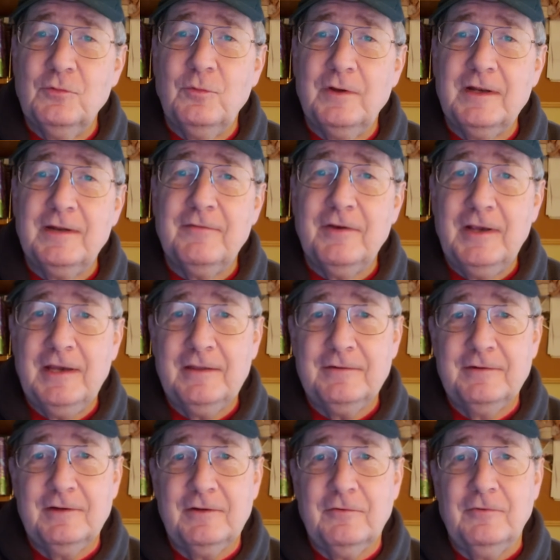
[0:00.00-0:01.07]
to whatever
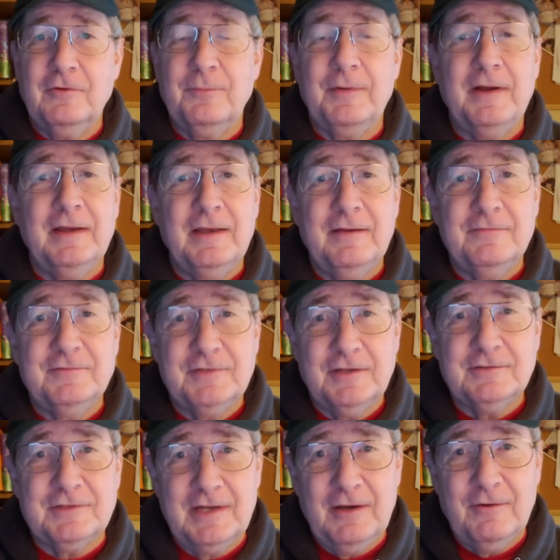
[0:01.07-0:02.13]
ethnic group I have
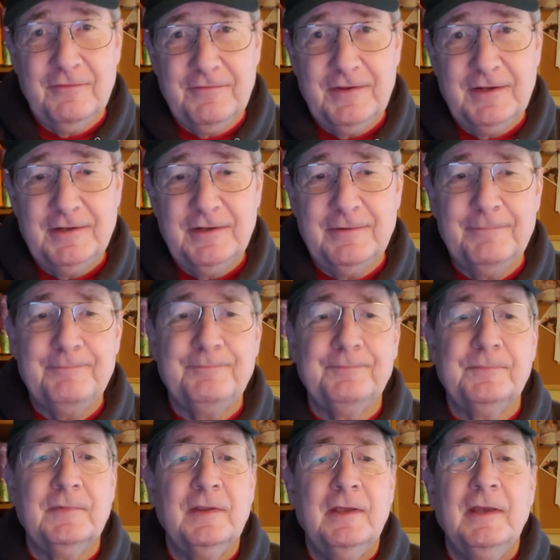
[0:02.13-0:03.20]
just now offended.
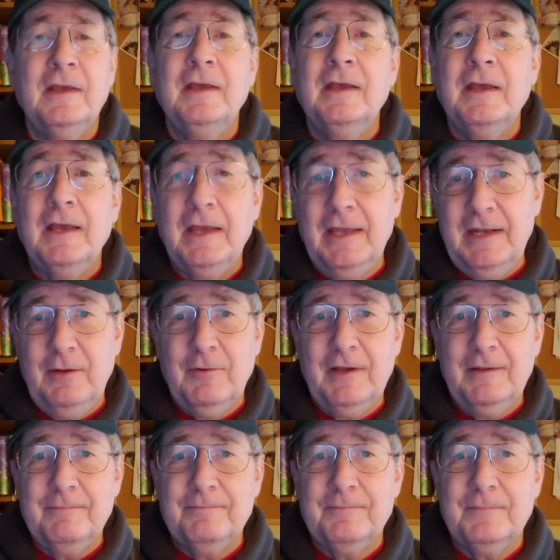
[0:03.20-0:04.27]

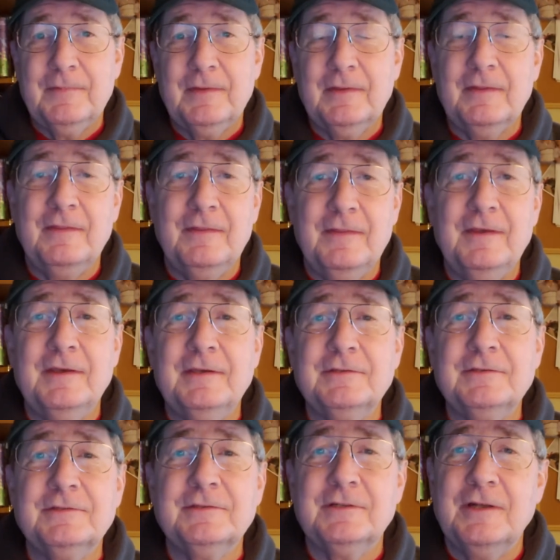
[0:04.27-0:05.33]
Anyway,
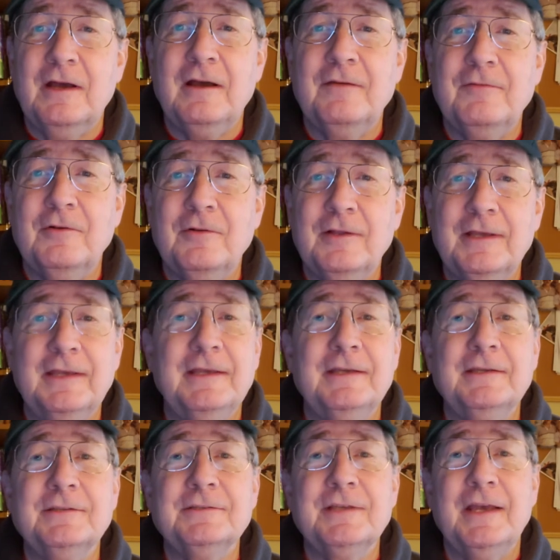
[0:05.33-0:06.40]
this novel
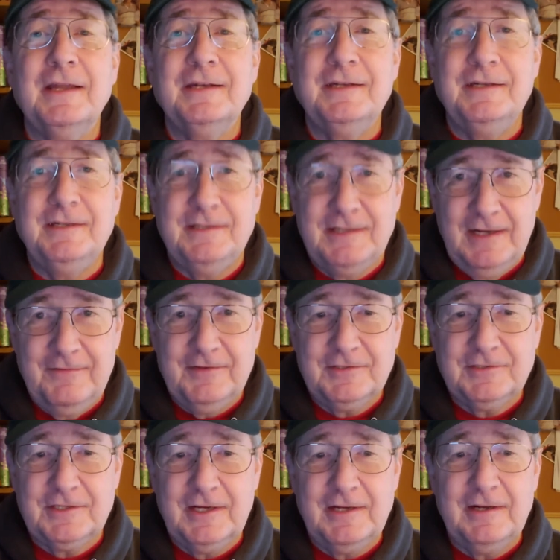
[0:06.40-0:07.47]
is
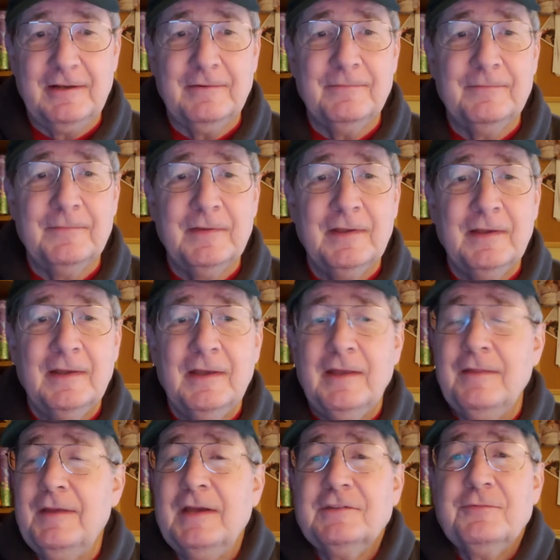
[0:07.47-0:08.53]
devastating.
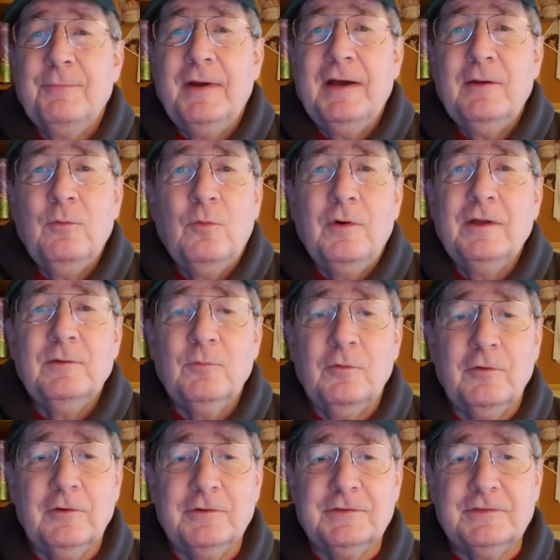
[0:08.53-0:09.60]
That's my one
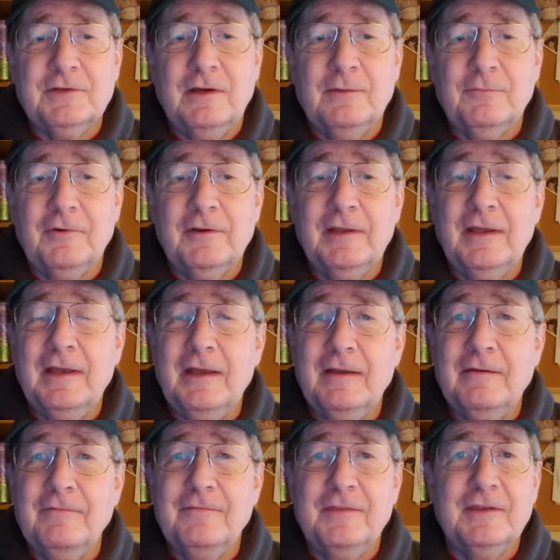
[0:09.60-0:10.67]
word summary
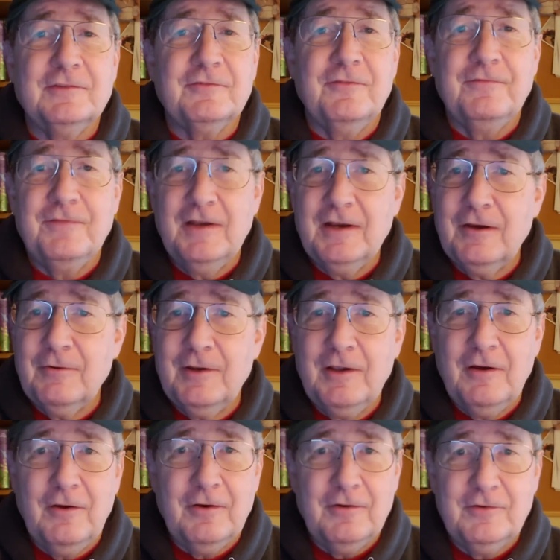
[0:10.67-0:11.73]
of this very
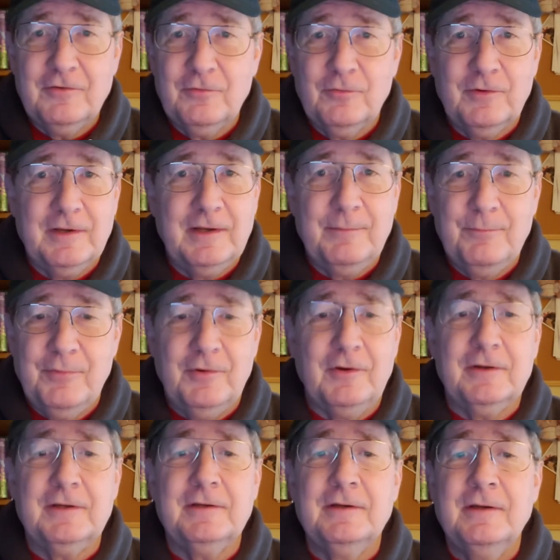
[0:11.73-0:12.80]
hard to read
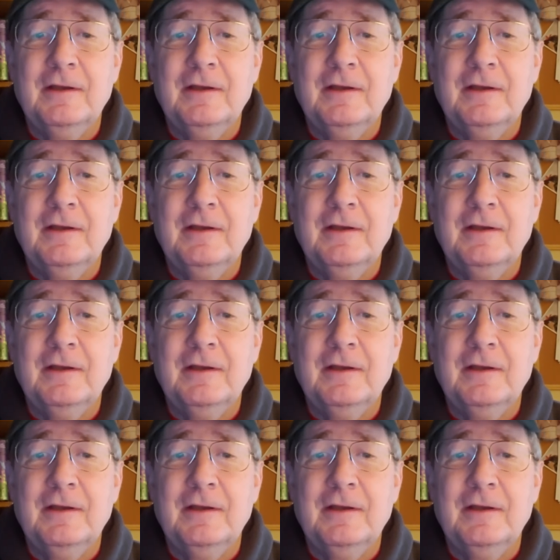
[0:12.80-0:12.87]
book.